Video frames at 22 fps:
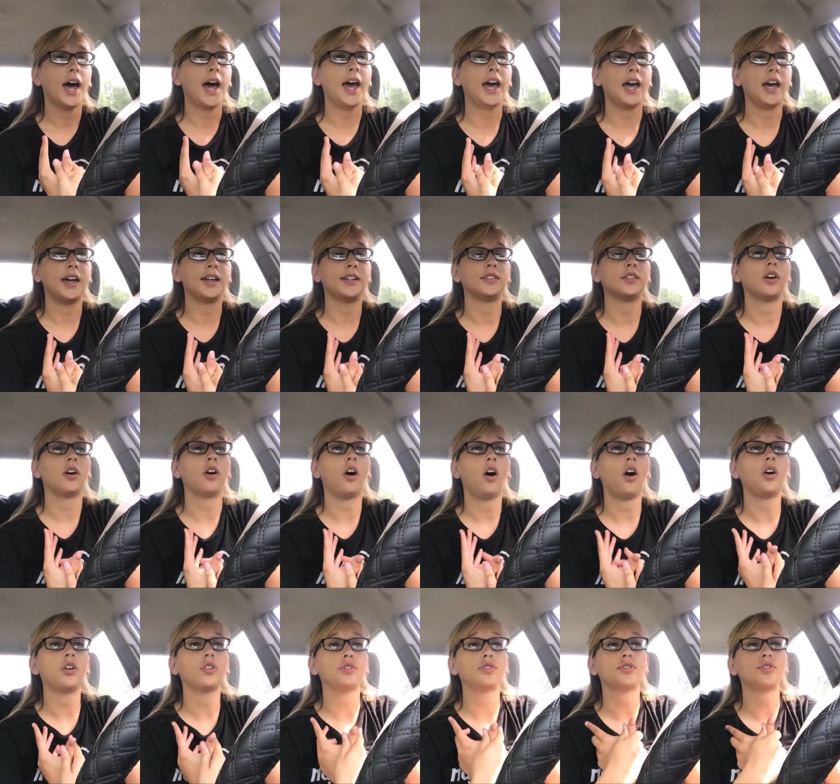And
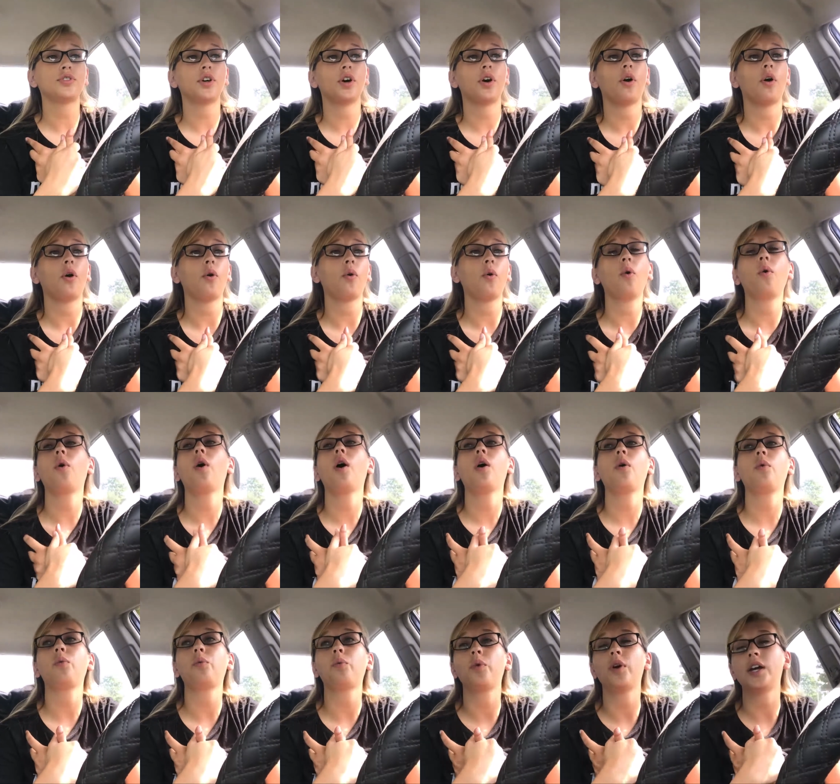
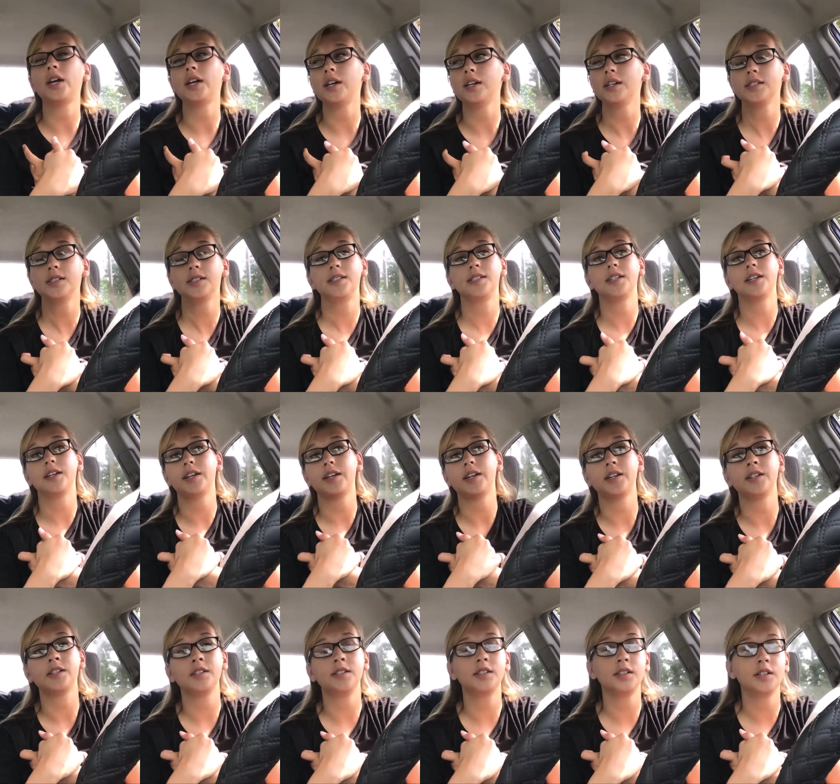also we
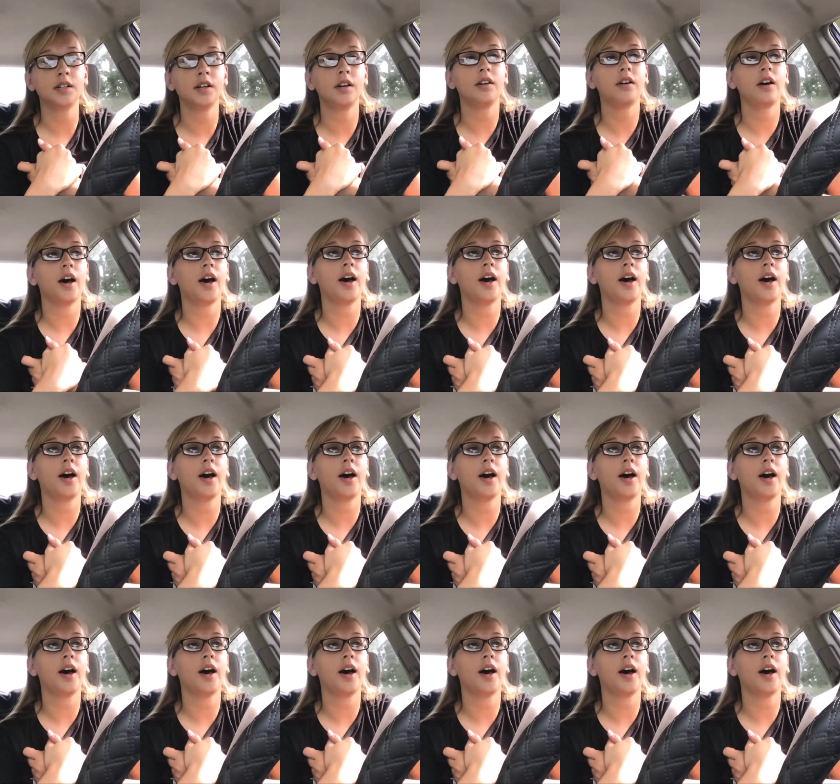did,